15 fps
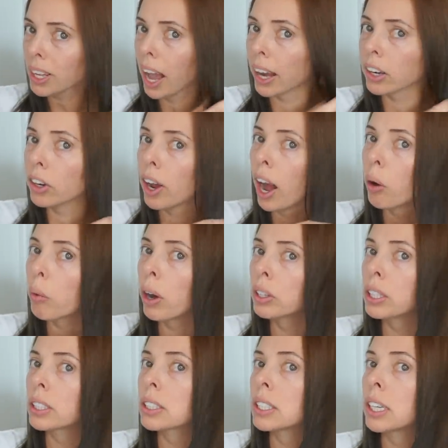I don't know how well
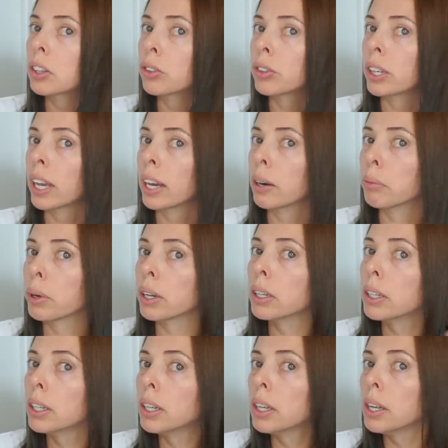you can see it through the camera,
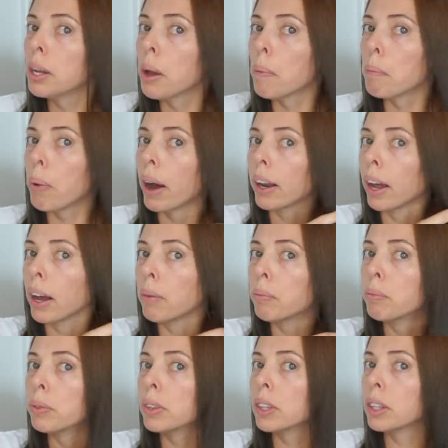but
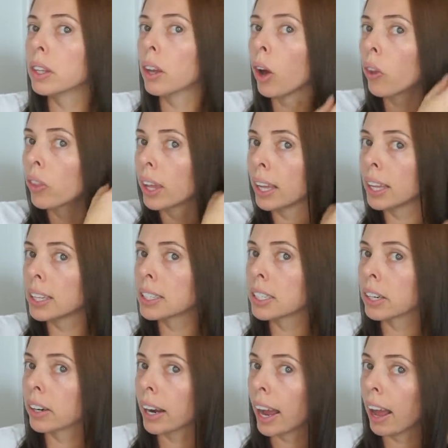on the ends
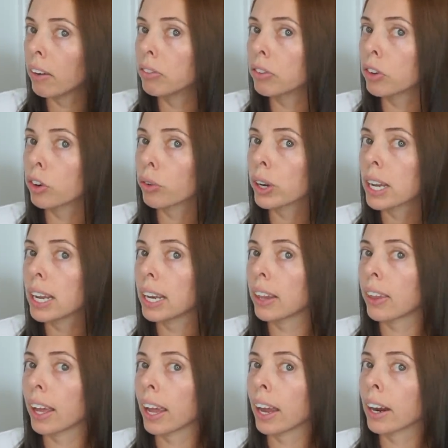here I have green
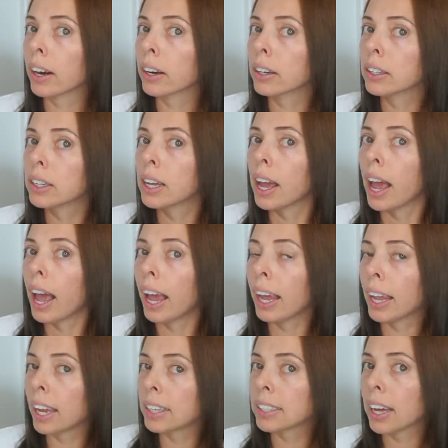in the hair.
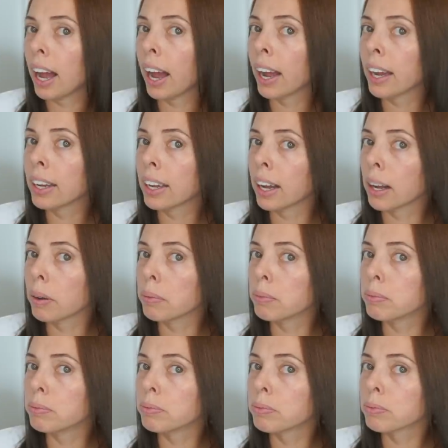And
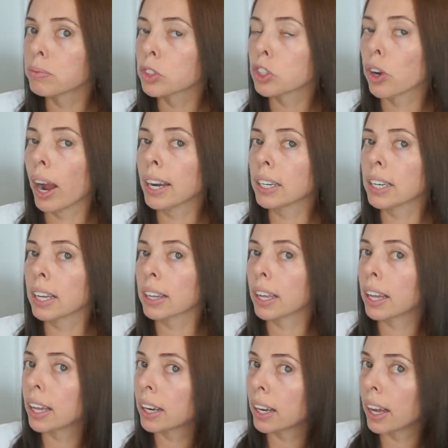I tried to take the
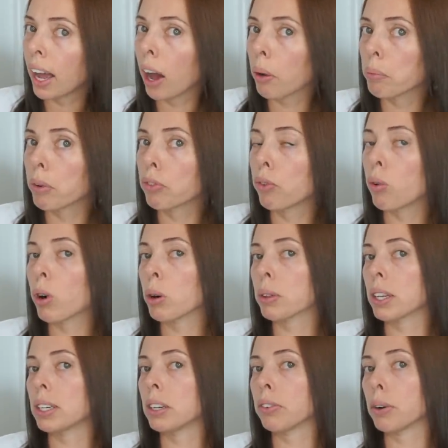henna out before
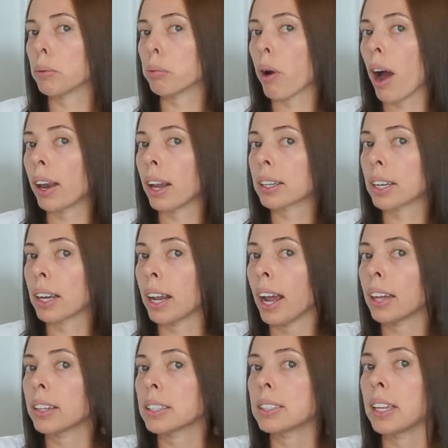with a different product, and I
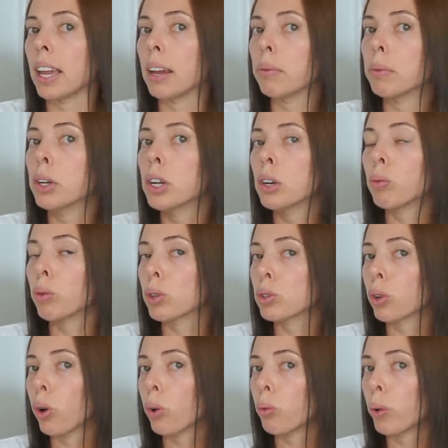had the same
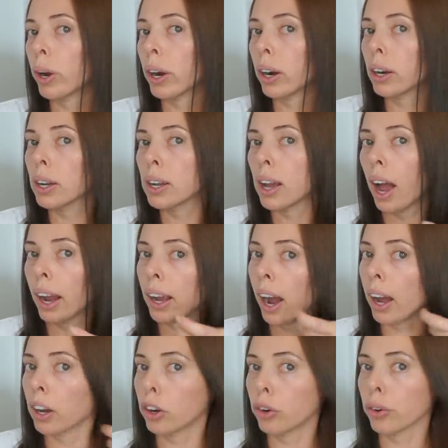result where I
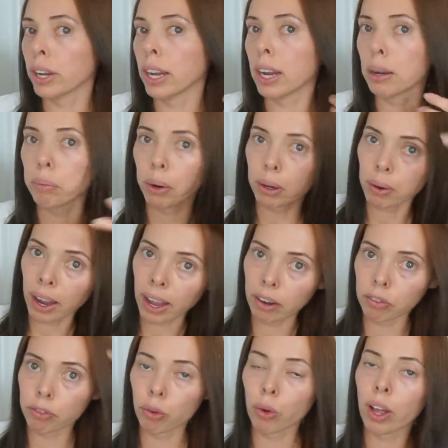got green, but I had
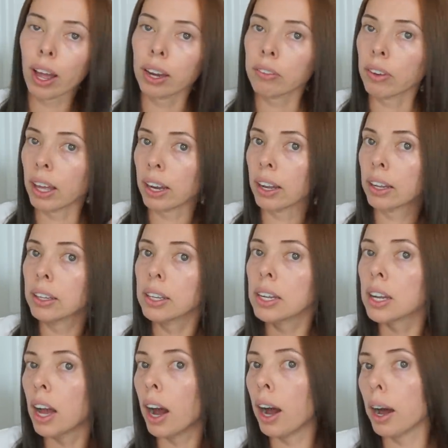a full head of henna.
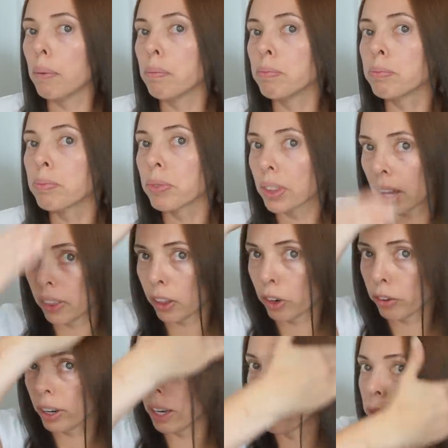And the
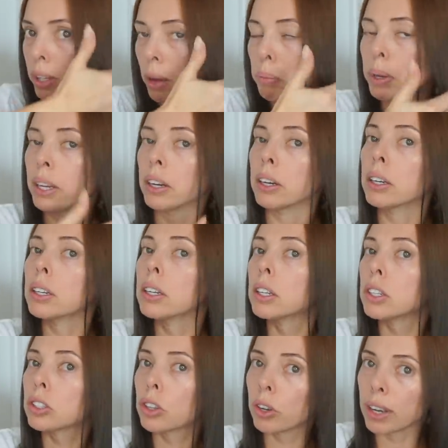green was up here.
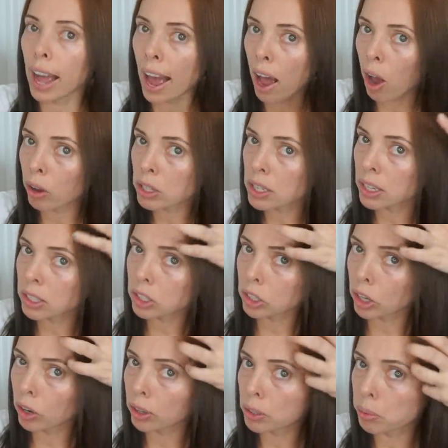So now, since you
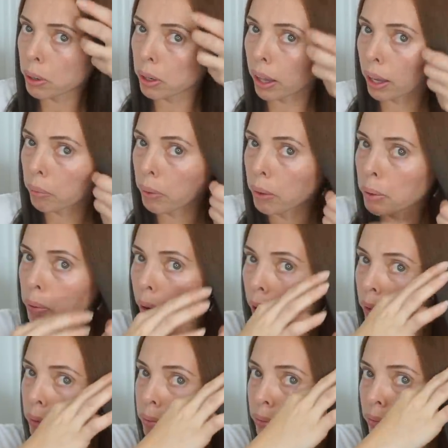know it's been like maybe
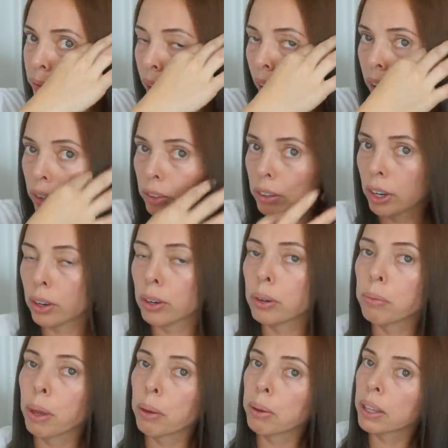about, I don't know,
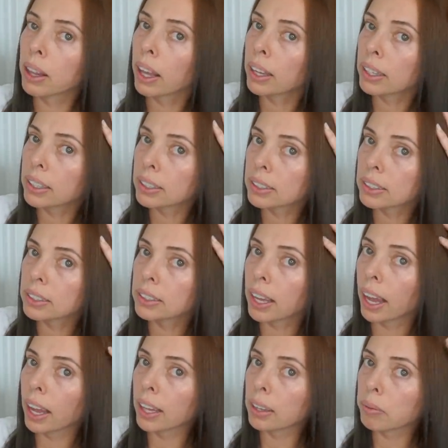maybe like
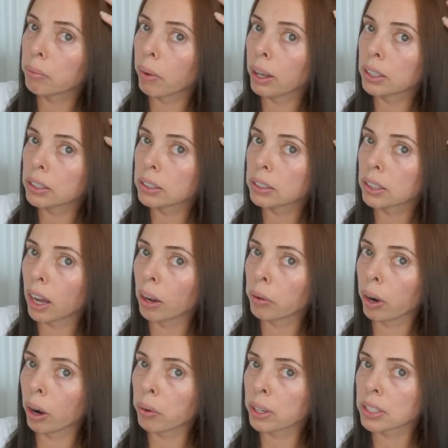8 months, I
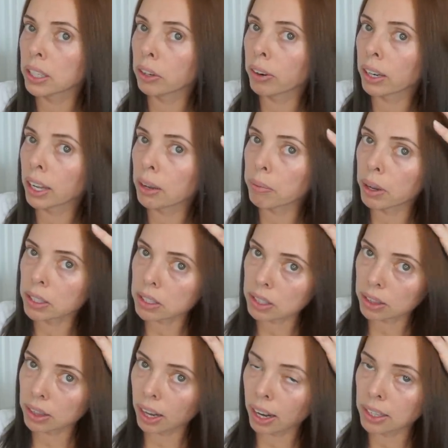want to say around 8 months
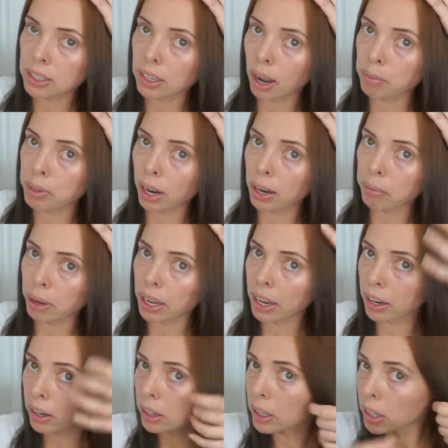that I stopped dyeing my
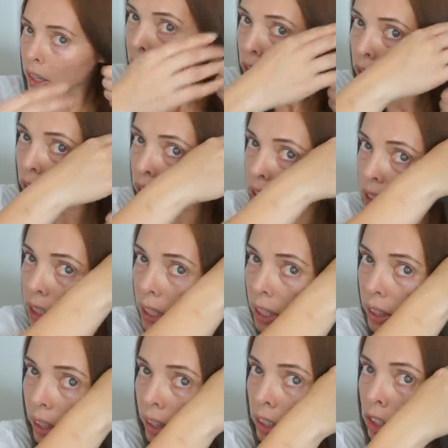hair, you can see
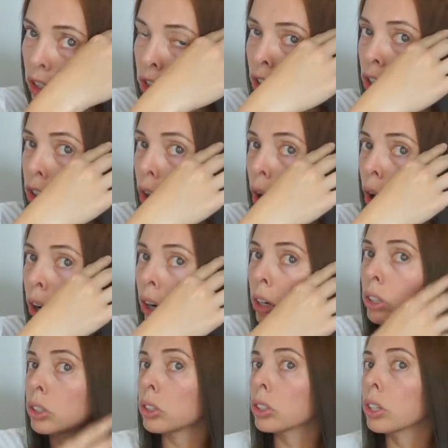that this is just
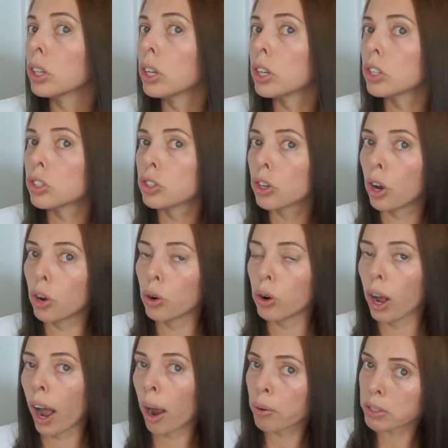orange.
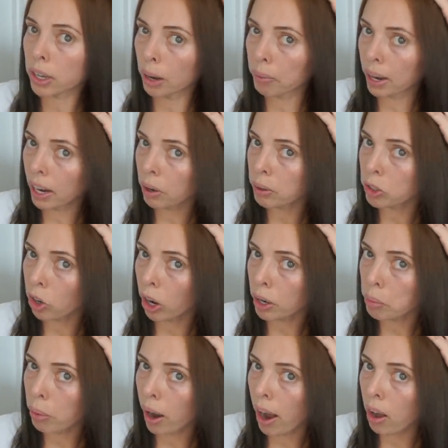So I was dyeing my hair with
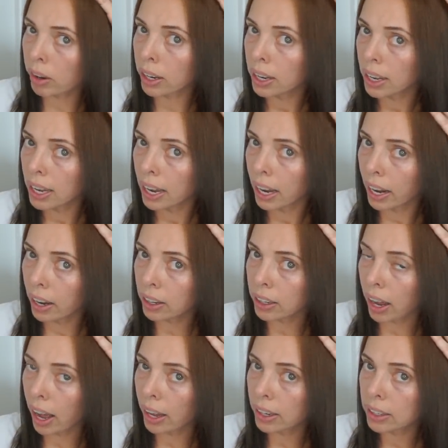dark brown hair
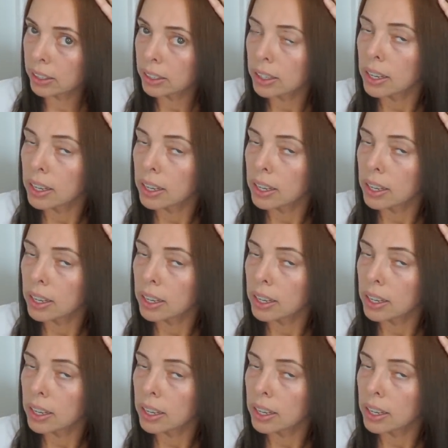dye.